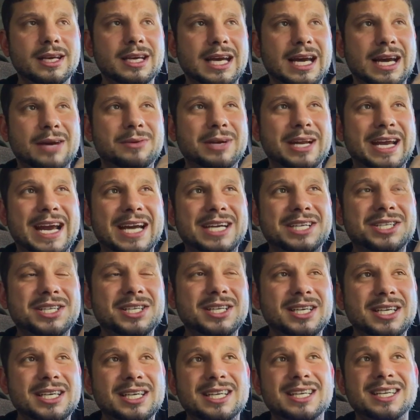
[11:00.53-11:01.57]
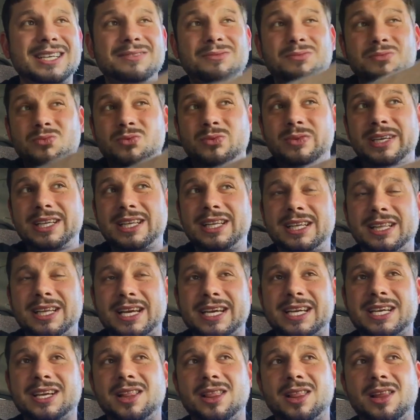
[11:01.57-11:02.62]
I would actually really
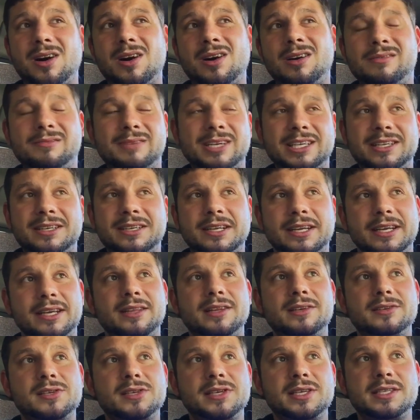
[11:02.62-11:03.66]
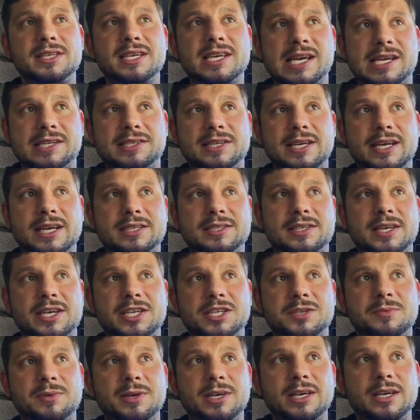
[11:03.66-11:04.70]
like a Lawman in the CTS
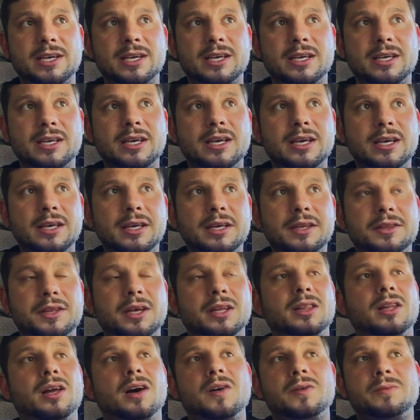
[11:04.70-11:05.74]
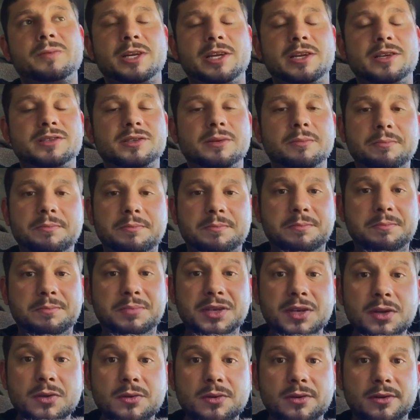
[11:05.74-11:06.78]
XHP. The Lawman is a
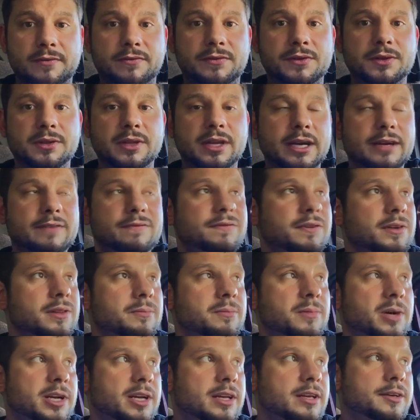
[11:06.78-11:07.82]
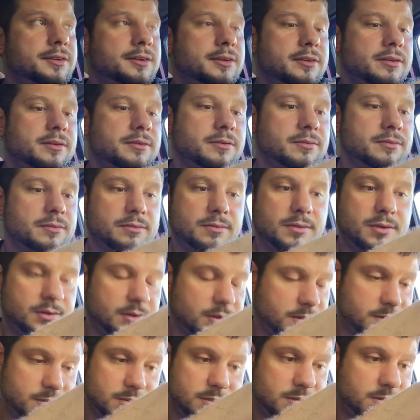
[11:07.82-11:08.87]
beautiful knife for the money.
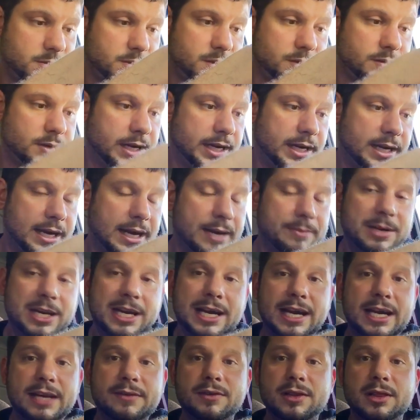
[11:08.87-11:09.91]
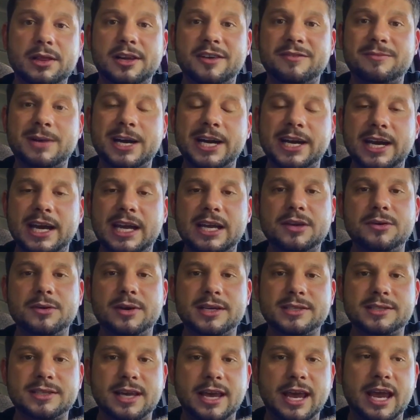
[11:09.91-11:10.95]
Great. I mean, I even love my
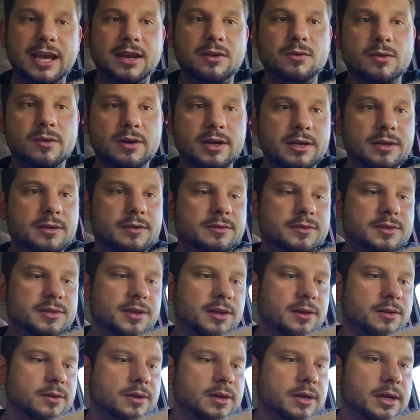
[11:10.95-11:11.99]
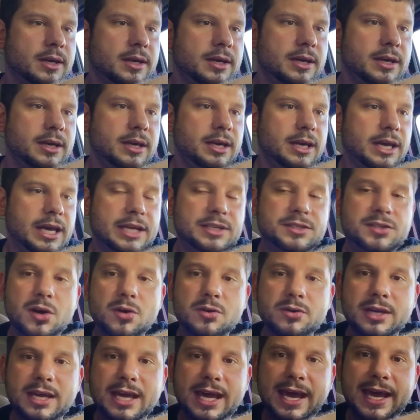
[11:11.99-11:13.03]
AUS 8 one. So it's
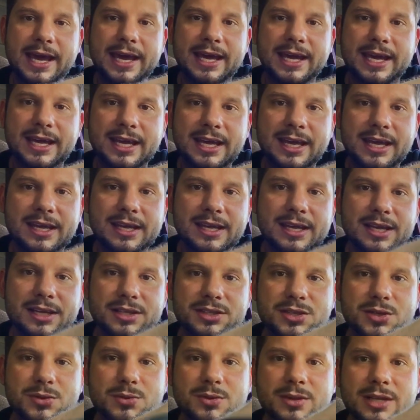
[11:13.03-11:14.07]
okay to